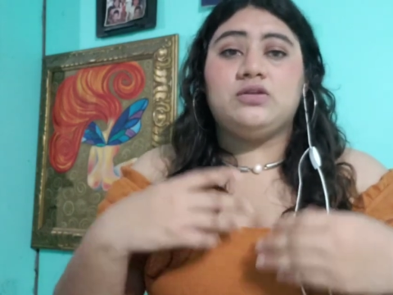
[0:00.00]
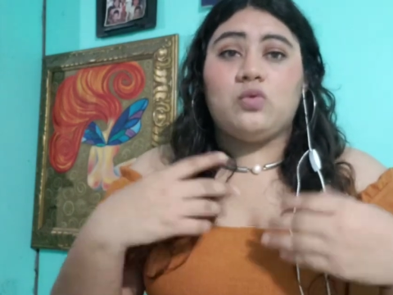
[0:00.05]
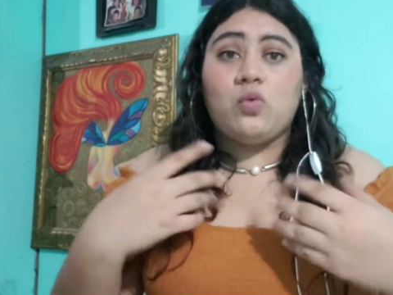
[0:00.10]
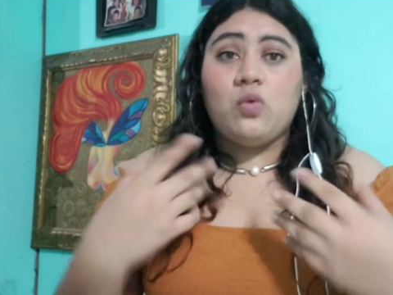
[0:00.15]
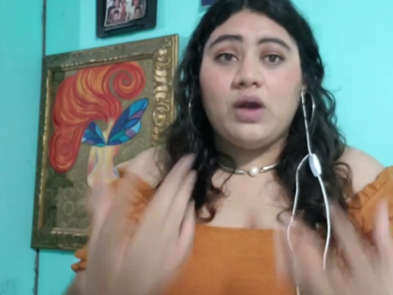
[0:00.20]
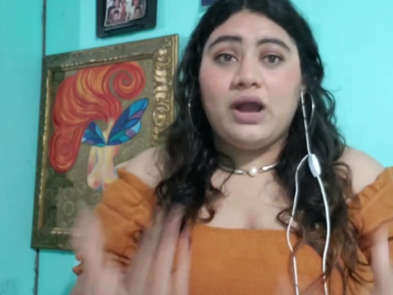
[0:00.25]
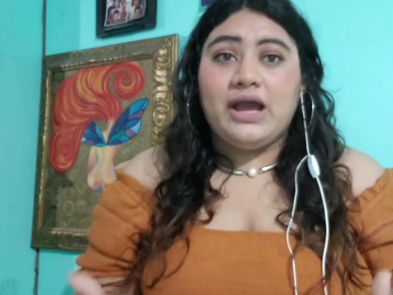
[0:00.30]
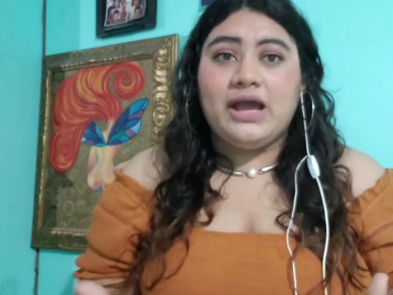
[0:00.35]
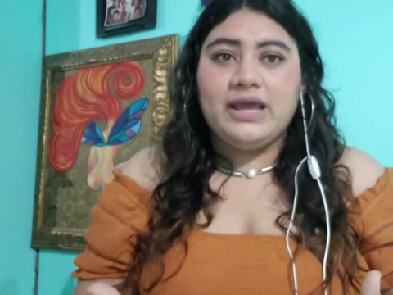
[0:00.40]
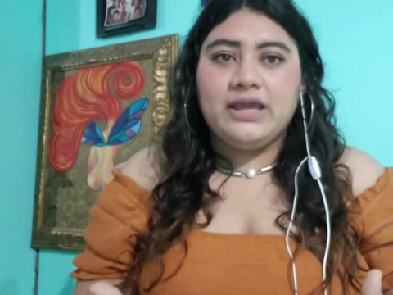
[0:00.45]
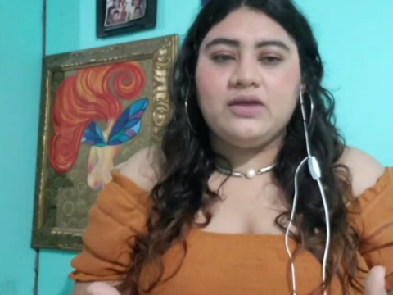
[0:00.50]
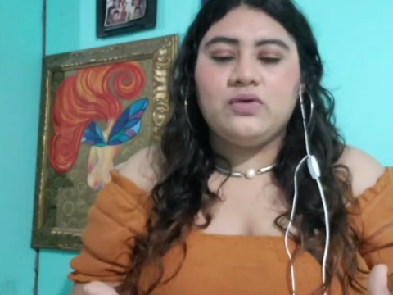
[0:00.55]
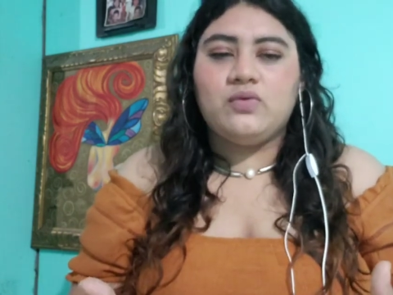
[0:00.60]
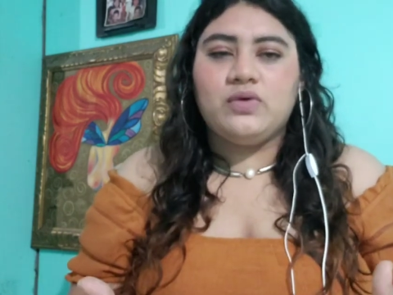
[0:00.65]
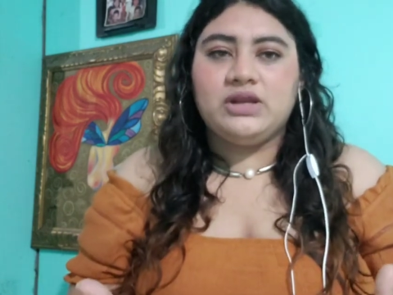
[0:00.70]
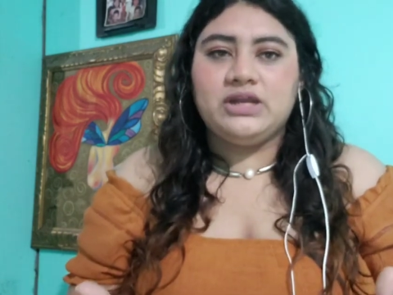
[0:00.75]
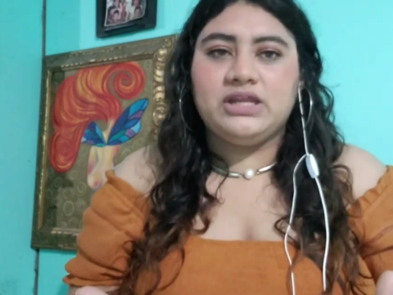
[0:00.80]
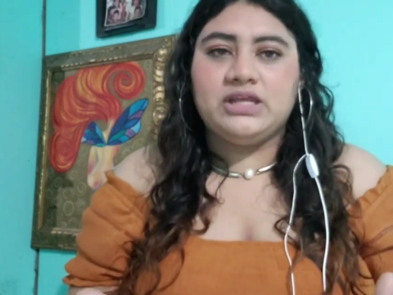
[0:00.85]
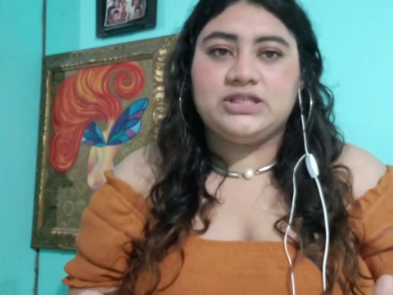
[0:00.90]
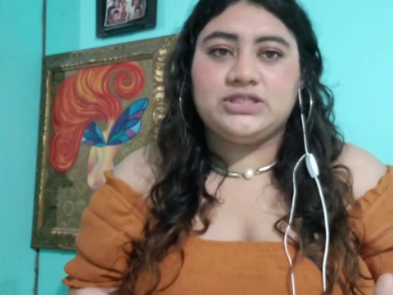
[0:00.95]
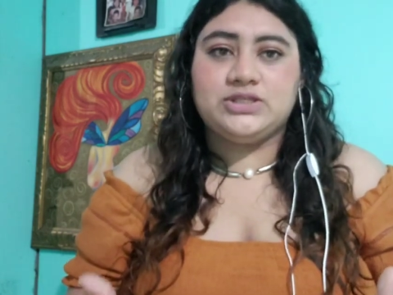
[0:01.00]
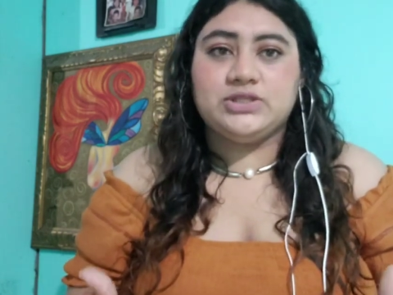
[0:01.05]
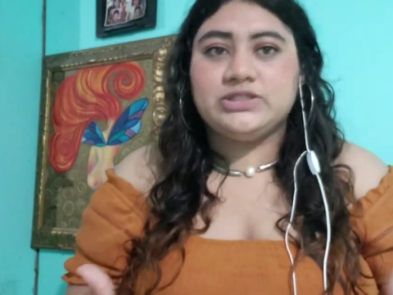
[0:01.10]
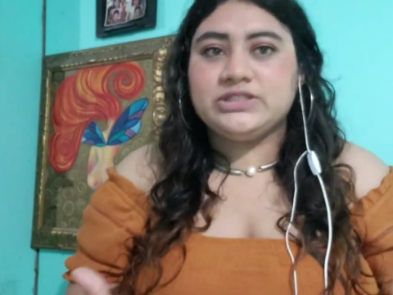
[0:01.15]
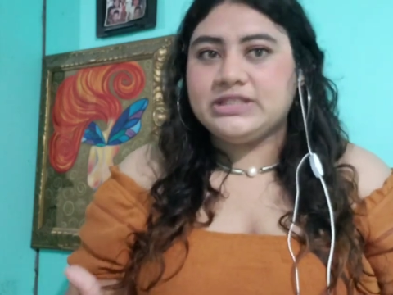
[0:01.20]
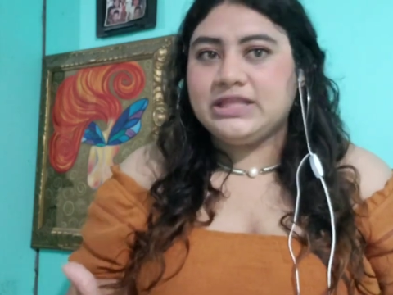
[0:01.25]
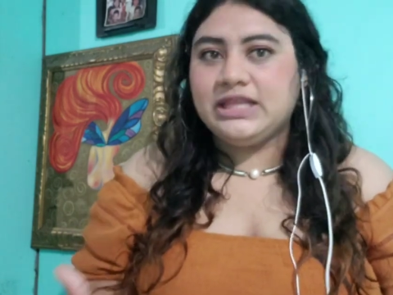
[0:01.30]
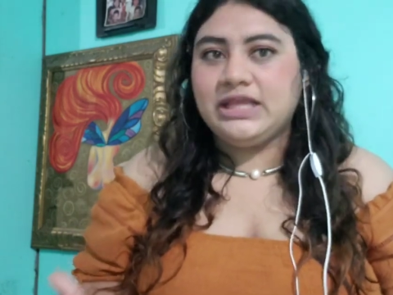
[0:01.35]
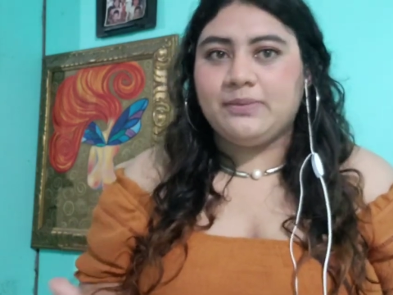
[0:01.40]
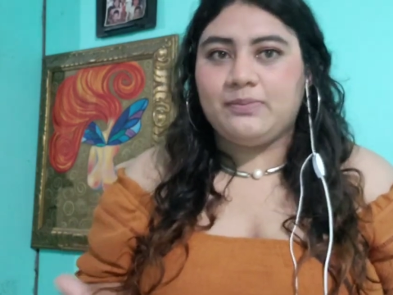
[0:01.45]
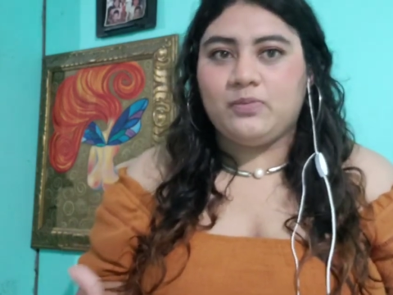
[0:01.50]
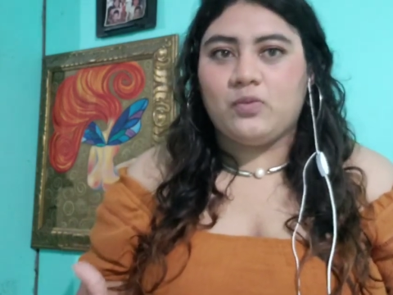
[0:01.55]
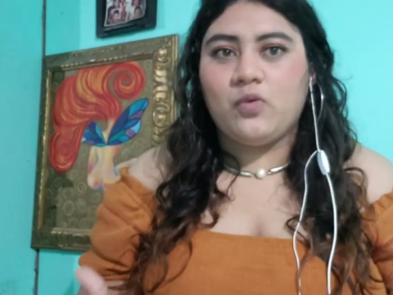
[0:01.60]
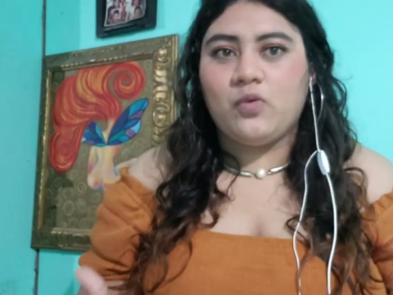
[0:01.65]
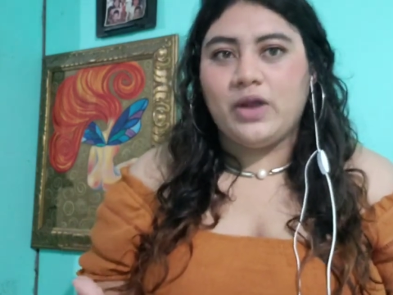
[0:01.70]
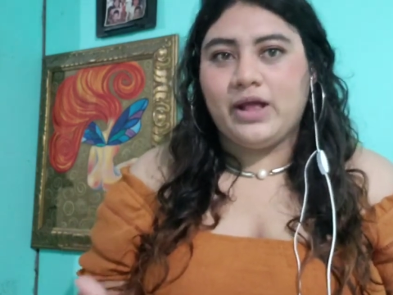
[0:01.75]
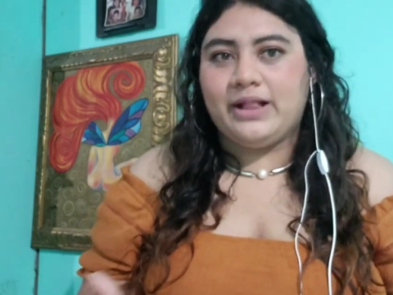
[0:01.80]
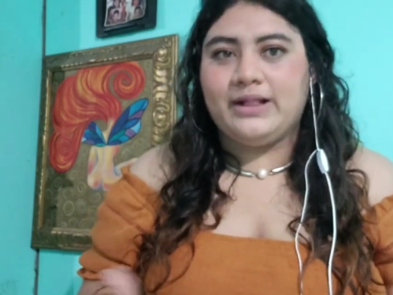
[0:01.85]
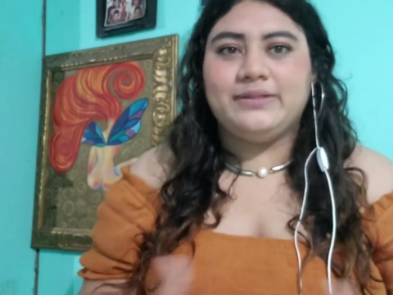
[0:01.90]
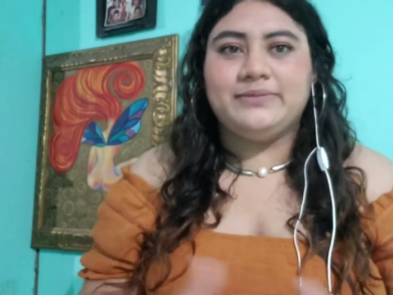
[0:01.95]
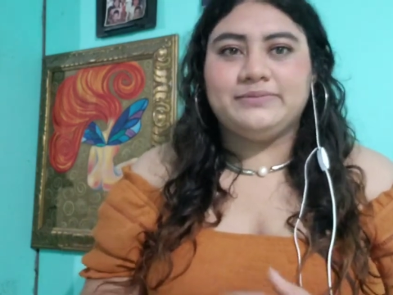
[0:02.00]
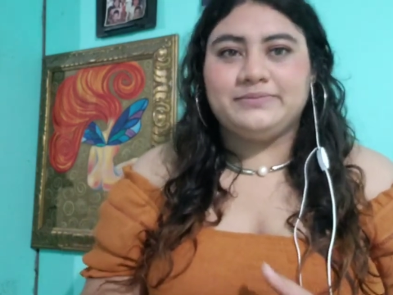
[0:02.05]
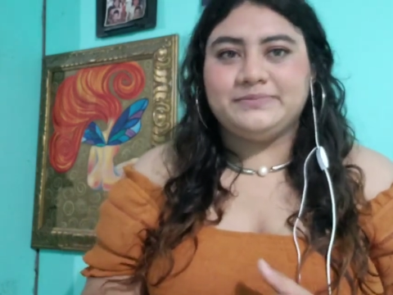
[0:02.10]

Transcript: why we need to sleep well.